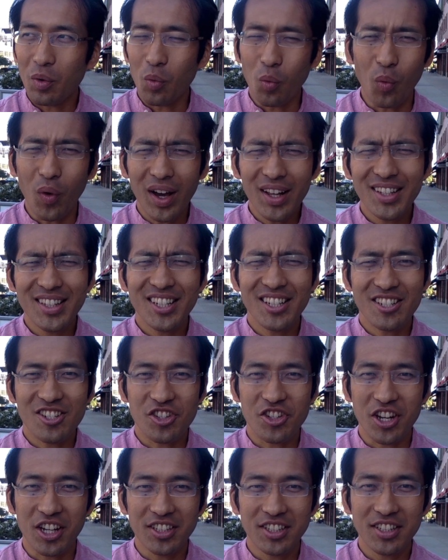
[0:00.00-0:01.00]
what?
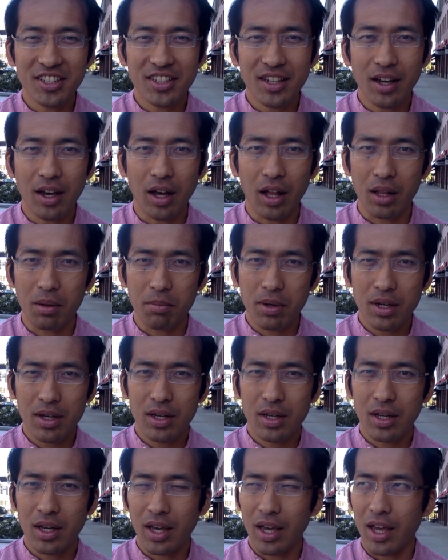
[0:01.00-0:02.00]
Jessica Alba
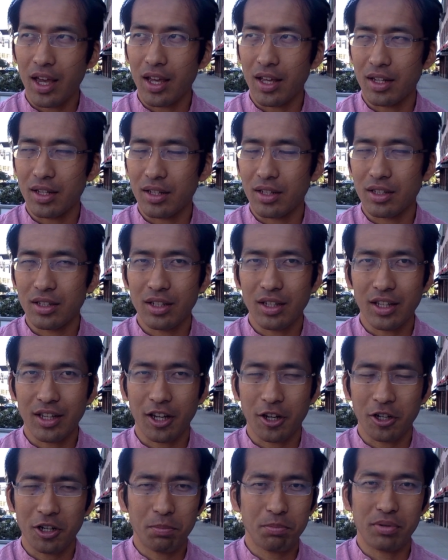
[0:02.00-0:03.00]
and
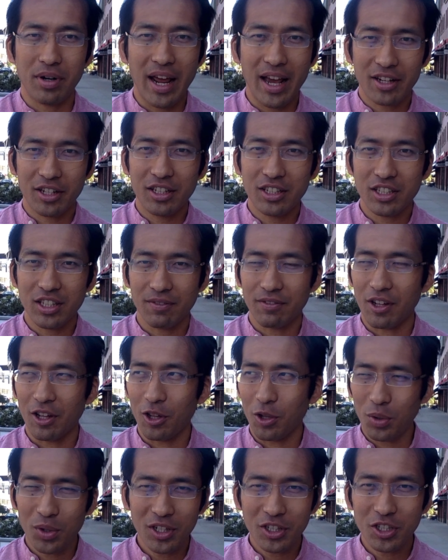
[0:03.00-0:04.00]
her practice of the
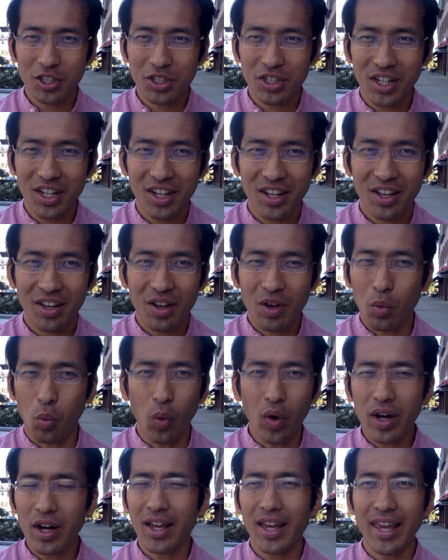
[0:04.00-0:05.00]
Lotus Sutra?
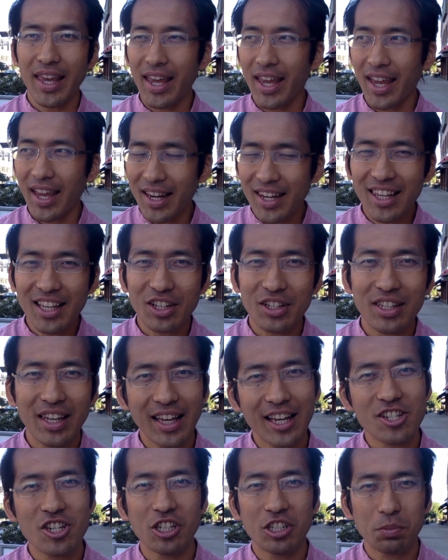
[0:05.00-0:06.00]
What are any
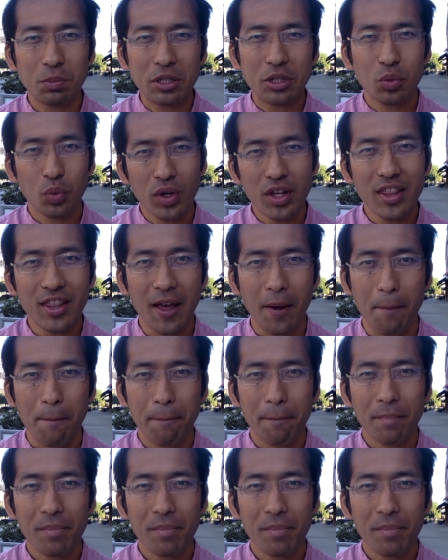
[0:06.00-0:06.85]
connections between them?